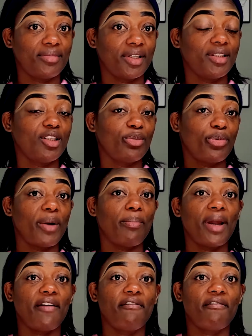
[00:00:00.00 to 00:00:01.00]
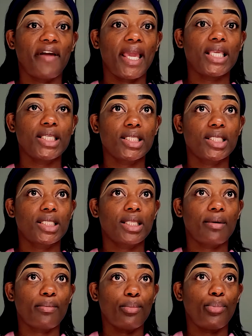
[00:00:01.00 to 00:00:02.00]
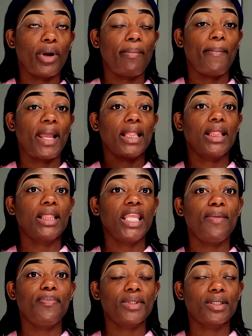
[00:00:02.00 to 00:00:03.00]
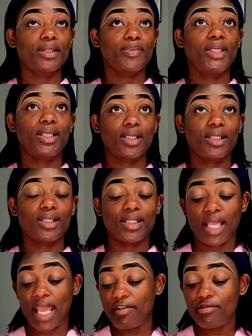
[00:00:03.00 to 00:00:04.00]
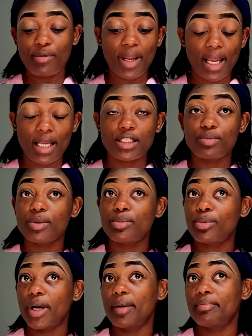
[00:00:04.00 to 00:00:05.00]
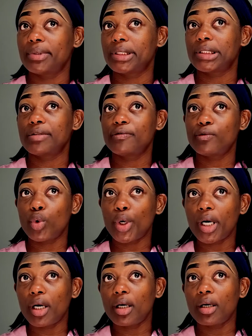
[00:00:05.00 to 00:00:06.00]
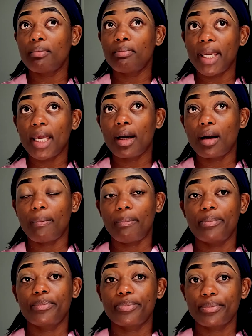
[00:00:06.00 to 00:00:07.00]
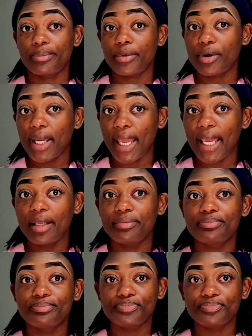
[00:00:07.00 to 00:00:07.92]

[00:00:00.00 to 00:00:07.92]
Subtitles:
I'm gonna prep my face, prep my lips, because everywhere has to be prepped for makeup. Okay?